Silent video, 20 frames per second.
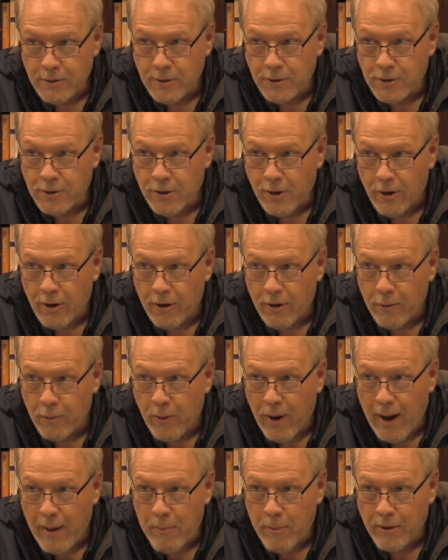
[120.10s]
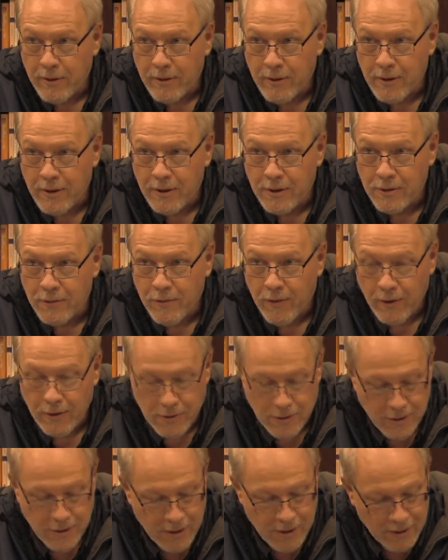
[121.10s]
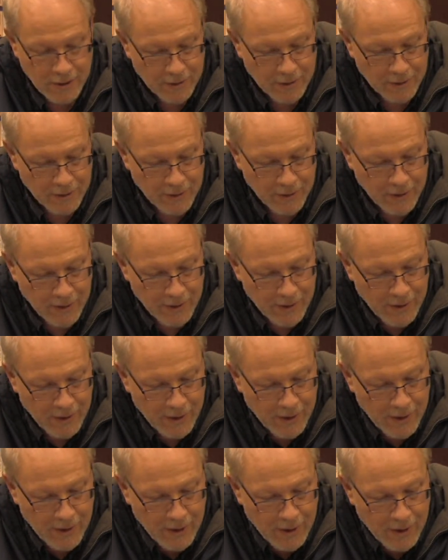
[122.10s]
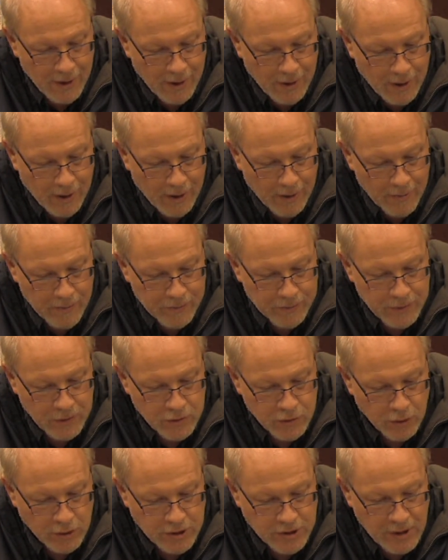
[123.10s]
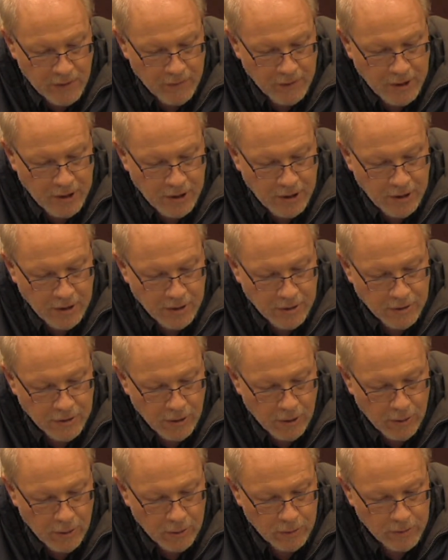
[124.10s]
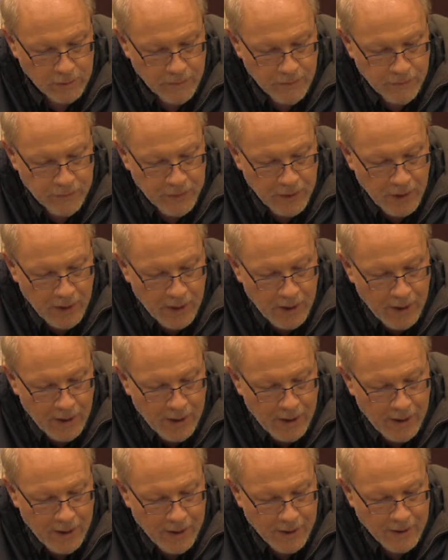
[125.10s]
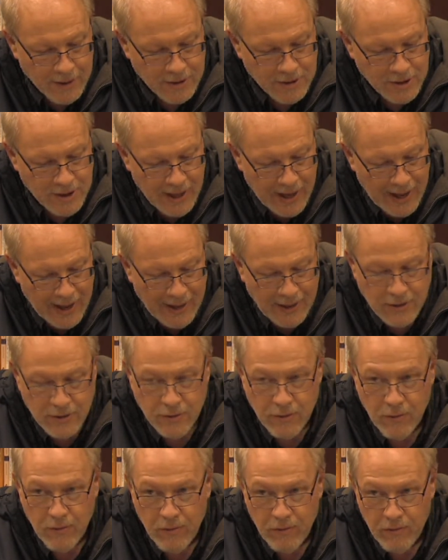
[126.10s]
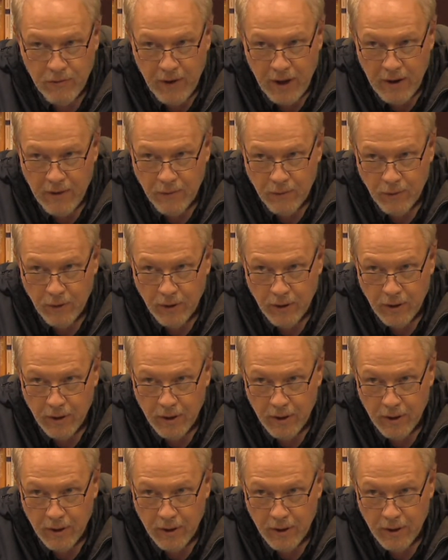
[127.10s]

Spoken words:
just start unwrapping the dysfunction here. So he's 17 years old. He is Dad's favorite.